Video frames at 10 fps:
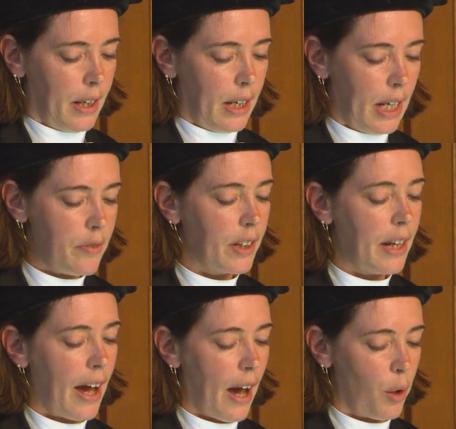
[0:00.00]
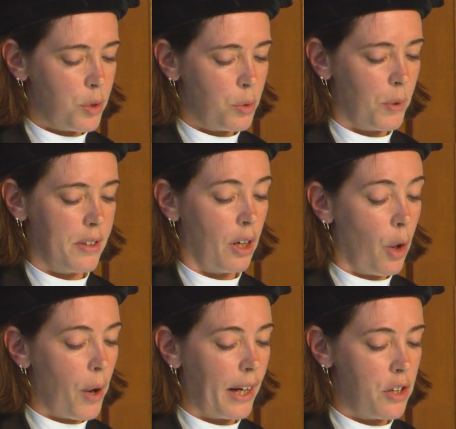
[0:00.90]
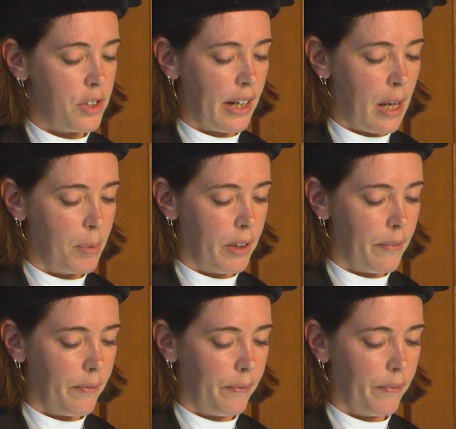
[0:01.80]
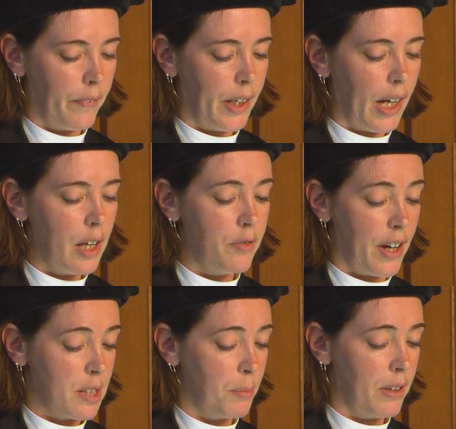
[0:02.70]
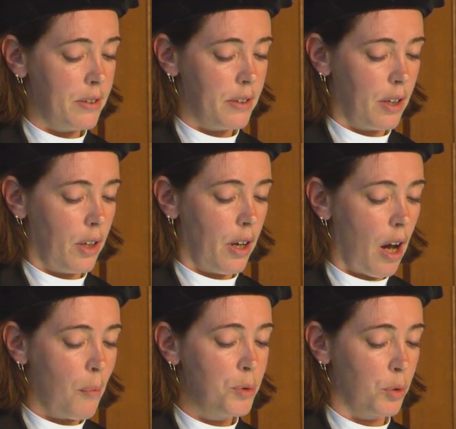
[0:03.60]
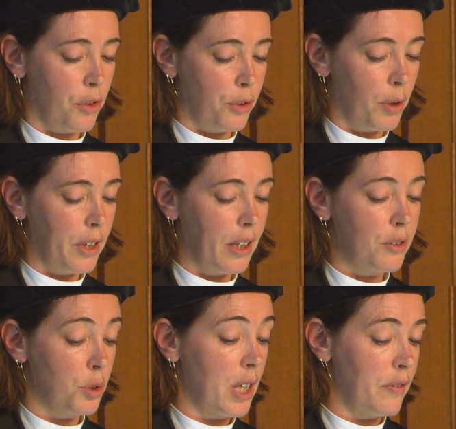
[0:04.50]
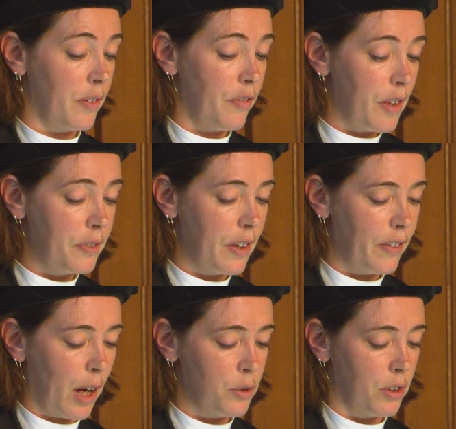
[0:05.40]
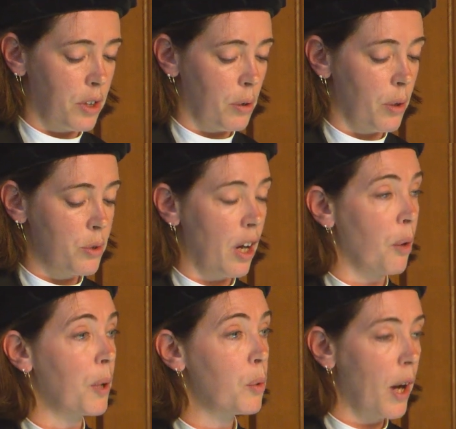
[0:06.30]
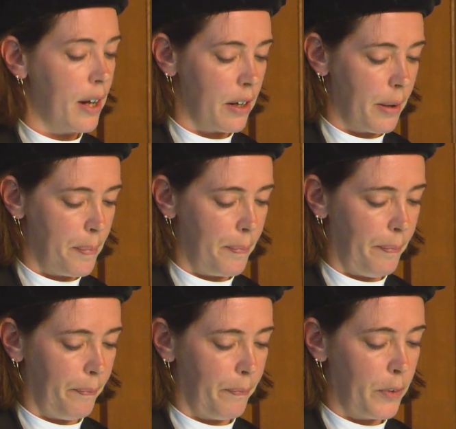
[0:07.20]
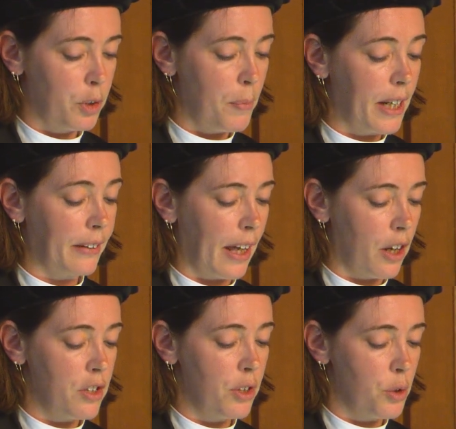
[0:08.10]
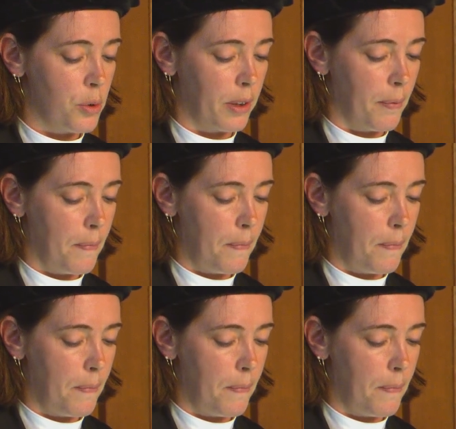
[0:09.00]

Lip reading: Living in a house with a low energy label, investments up to 30 to even 50,000 euros are required to make it energy neutral.